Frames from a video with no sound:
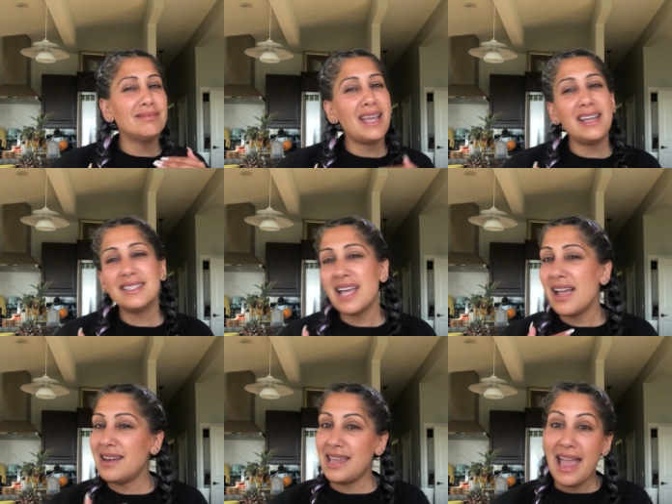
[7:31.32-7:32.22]

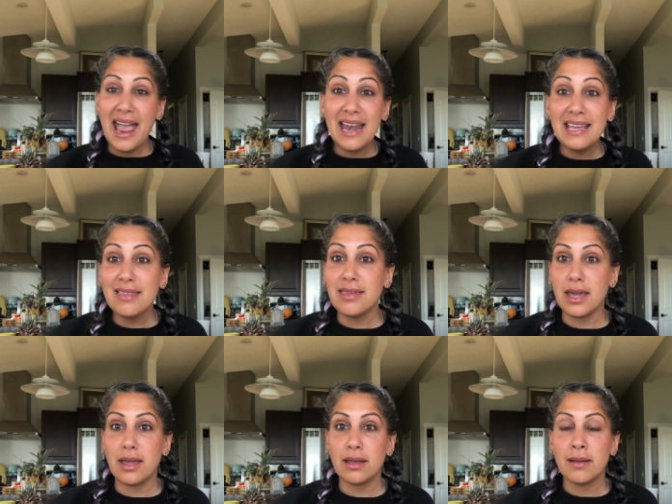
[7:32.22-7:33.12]
anxiety,
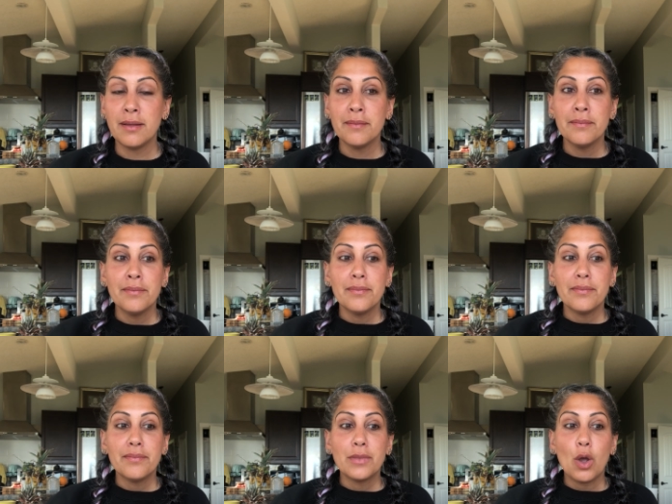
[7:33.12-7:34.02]
anything,
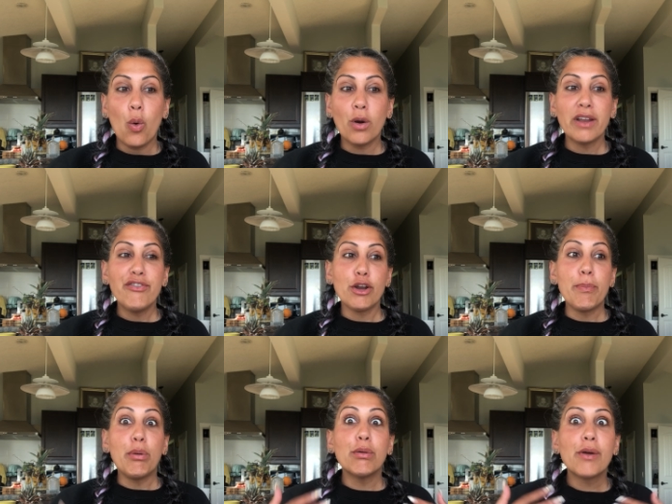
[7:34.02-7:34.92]
or if you're
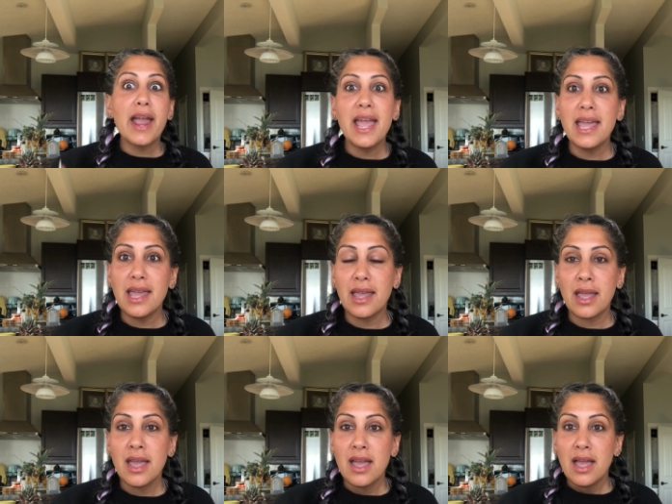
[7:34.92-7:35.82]
praying